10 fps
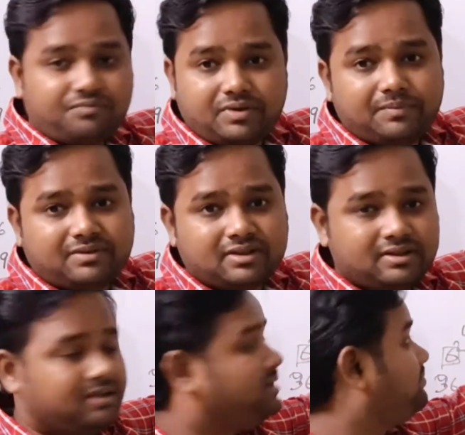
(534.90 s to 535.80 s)
fifth
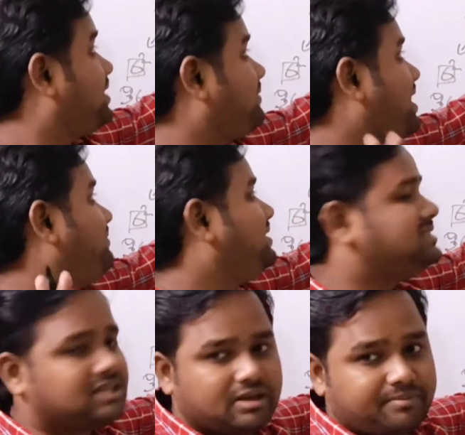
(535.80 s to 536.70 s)

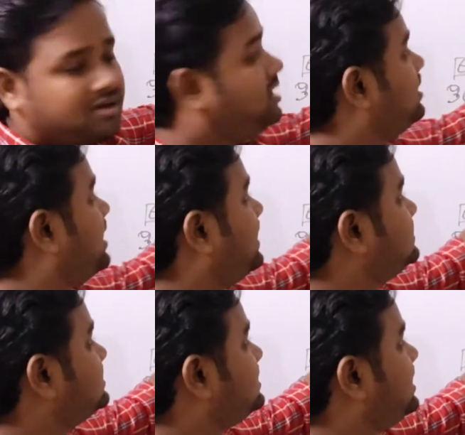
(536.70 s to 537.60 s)
5-digit number, that
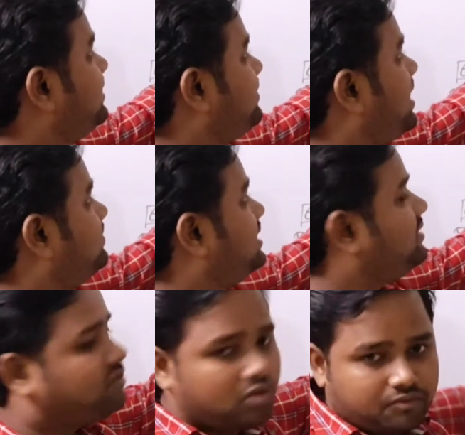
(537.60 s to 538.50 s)
is a
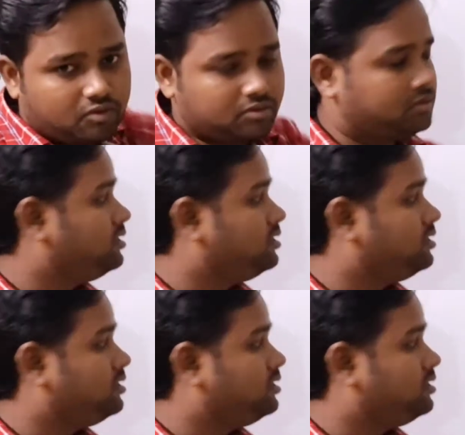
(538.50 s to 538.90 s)
35344.